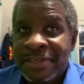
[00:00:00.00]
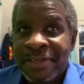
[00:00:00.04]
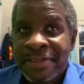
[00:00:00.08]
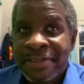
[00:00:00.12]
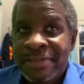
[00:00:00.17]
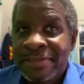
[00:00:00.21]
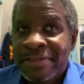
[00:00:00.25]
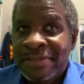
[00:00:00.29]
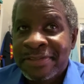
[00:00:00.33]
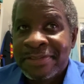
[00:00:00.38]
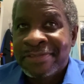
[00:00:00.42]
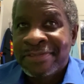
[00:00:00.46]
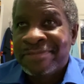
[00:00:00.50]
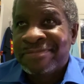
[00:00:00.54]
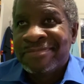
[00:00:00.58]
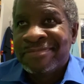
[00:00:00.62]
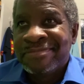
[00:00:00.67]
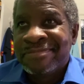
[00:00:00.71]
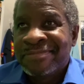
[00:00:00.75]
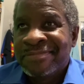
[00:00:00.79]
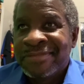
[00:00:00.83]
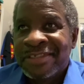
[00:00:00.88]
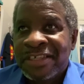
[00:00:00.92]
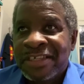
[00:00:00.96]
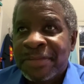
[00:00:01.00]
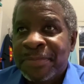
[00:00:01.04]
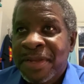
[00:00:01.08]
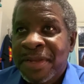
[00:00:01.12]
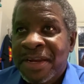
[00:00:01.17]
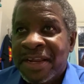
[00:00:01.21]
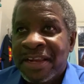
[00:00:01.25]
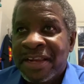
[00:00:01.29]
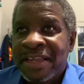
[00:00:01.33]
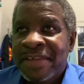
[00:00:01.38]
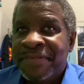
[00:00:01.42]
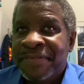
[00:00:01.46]
and she may
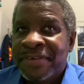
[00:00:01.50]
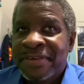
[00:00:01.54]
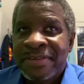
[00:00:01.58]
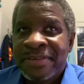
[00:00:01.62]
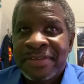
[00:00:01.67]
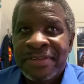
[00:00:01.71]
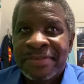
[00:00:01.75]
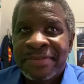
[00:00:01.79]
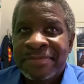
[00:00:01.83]
not even,